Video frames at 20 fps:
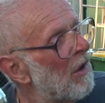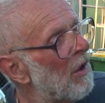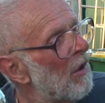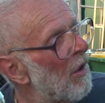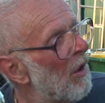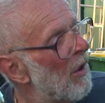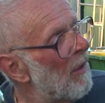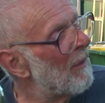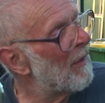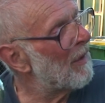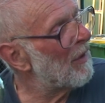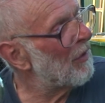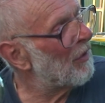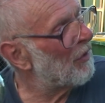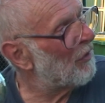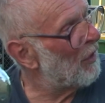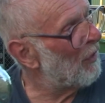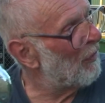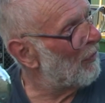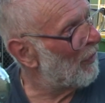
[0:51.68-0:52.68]

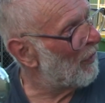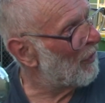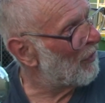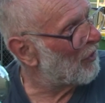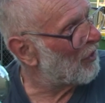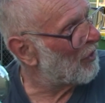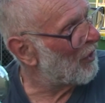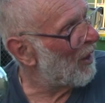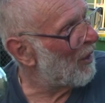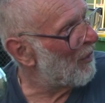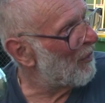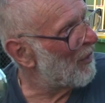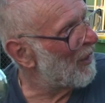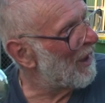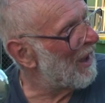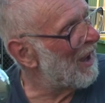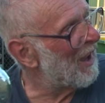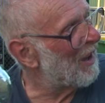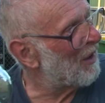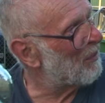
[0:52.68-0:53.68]
kilometres difference, so
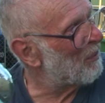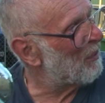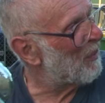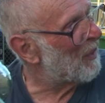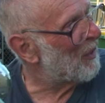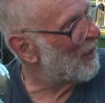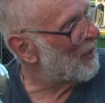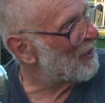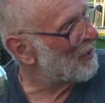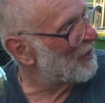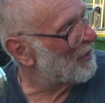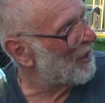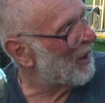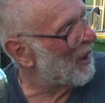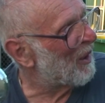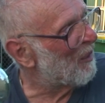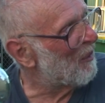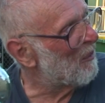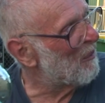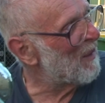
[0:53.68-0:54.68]
the experts
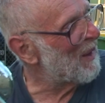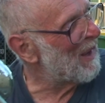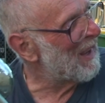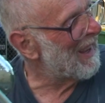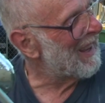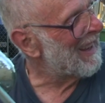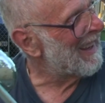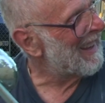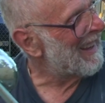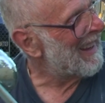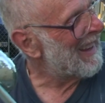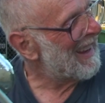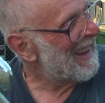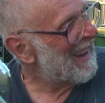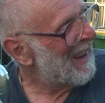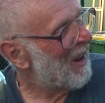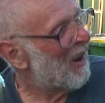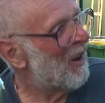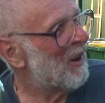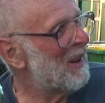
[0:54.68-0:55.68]
tell me.
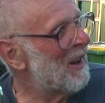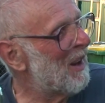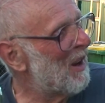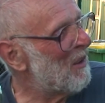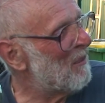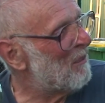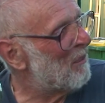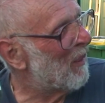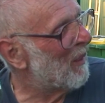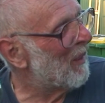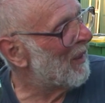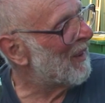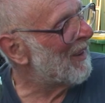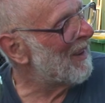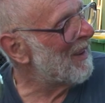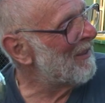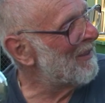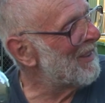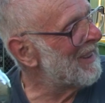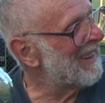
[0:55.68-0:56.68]
I don't
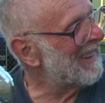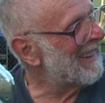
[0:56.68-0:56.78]
believe it.